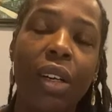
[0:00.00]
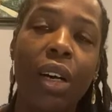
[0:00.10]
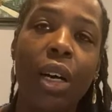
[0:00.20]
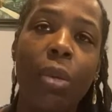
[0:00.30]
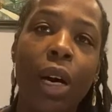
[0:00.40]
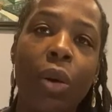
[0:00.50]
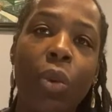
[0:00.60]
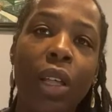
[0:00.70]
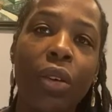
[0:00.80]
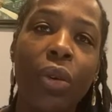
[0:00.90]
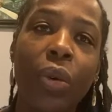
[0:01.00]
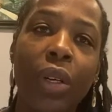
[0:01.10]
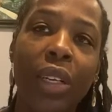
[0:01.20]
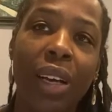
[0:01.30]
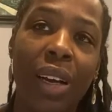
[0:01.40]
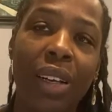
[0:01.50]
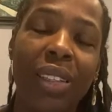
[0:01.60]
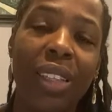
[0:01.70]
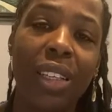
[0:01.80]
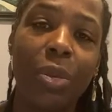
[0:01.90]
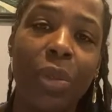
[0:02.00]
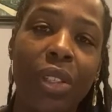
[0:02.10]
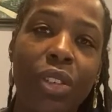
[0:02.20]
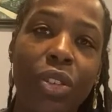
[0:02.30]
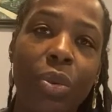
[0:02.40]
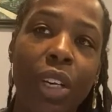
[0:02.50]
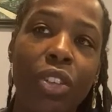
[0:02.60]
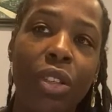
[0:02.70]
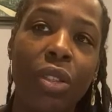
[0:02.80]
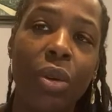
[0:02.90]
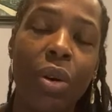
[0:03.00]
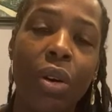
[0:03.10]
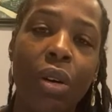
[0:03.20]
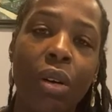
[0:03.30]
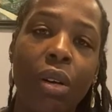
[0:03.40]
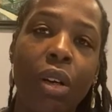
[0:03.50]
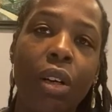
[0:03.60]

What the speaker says: about whether or not desperate situations call